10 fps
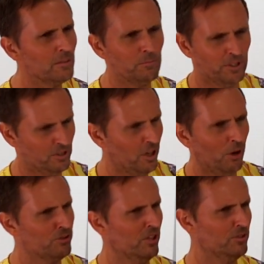But it
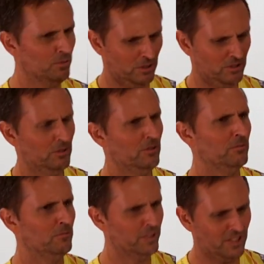holds on to it
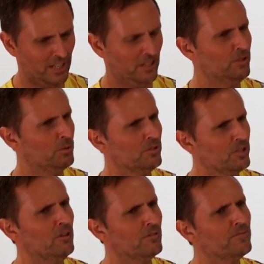to retain it to
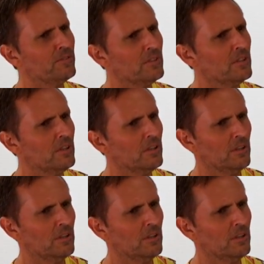itself. Yes.